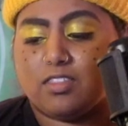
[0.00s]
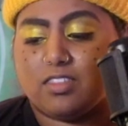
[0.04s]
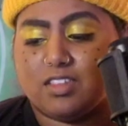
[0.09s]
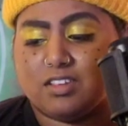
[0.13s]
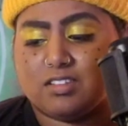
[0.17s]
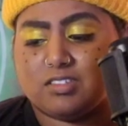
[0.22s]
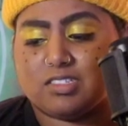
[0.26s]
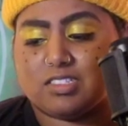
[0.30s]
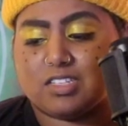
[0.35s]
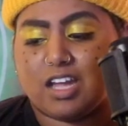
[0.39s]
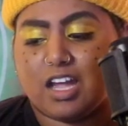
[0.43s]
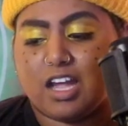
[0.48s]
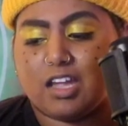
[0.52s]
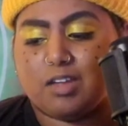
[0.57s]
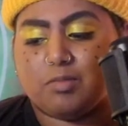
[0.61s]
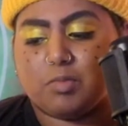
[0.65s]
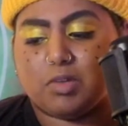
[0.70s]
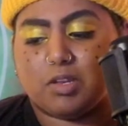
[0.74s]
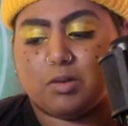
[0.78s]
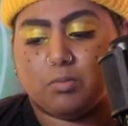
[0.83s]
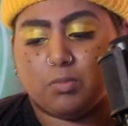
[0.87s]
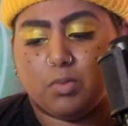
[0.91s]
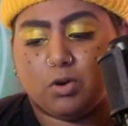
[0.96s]
This
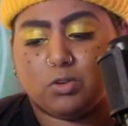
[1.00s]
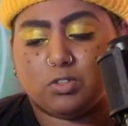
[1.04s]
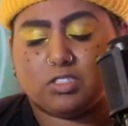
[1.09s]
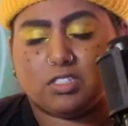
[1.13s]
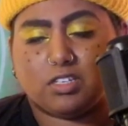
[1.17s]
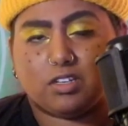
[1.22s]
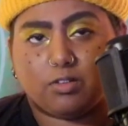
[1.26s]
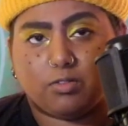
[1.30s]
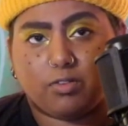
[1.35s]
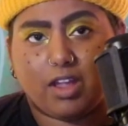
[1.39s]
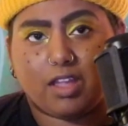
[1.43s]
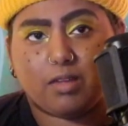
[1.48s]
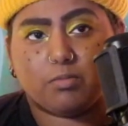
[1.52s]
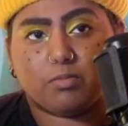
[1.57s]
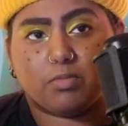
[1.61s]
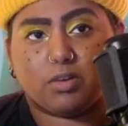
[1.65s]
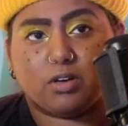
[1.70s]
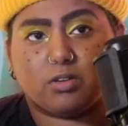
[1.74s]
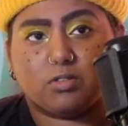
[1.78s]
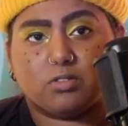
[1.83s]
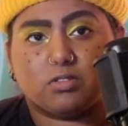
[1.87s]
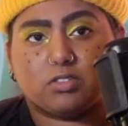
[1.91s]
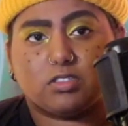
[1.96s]
time in molten
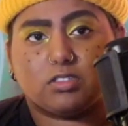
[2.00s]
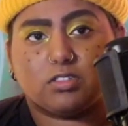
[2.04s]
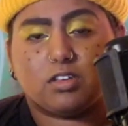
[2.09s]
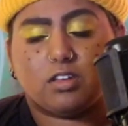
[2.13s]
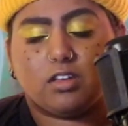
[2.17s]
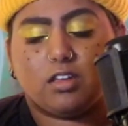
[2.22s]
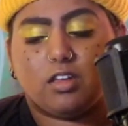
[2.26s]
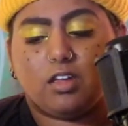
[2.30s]
rainbows.